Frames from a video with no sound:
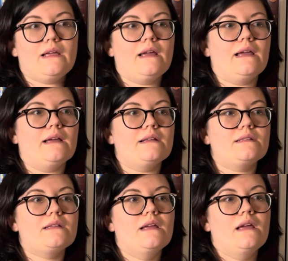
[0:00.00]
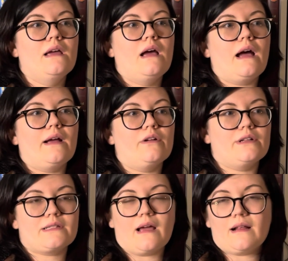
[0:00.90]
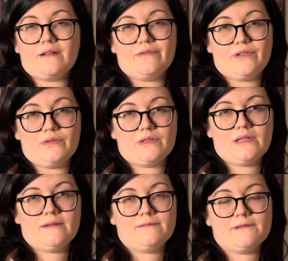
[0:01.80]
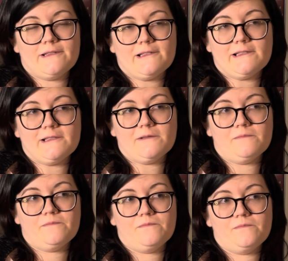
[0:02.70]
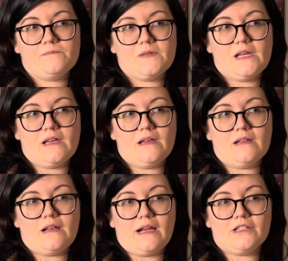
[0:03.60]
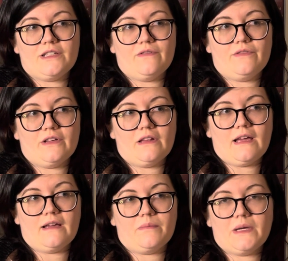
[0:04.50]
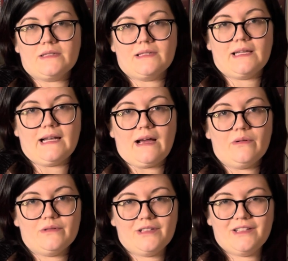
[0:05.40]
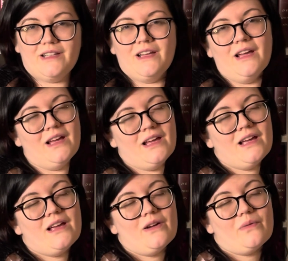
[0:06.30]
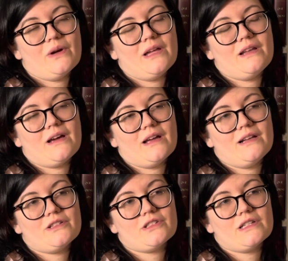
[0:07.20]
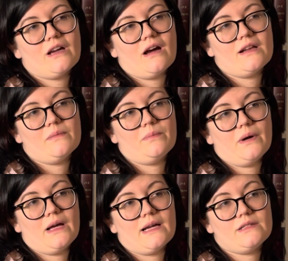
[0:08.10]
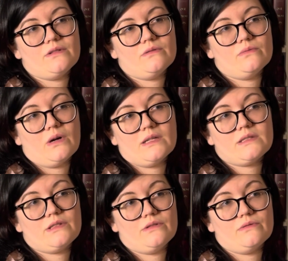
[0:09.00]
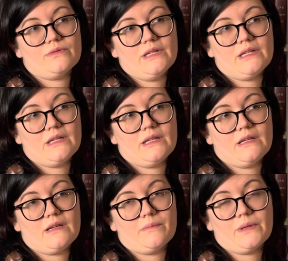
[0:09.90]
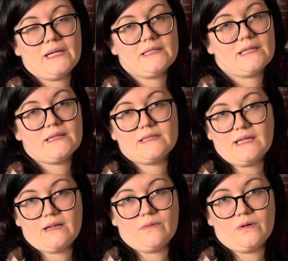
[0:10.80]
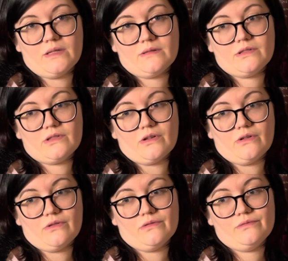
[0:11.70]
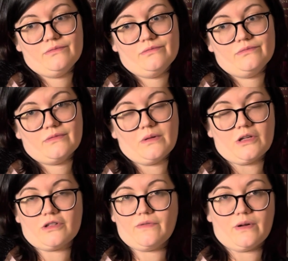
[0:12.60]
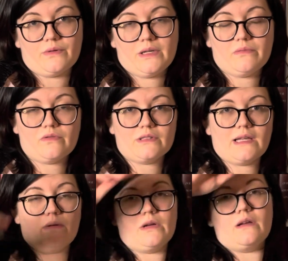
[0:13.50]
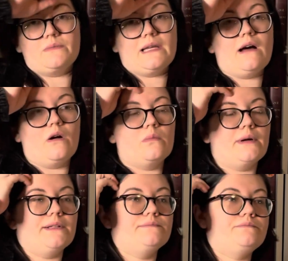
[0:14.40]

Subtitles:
and I heard it's kind of confusing, and I just didn't feel like puzzling it out when I initially got it, but I do want to read it, and I'm planning to get the second one, so I'm not sure if I'll read it before the second one comes out, but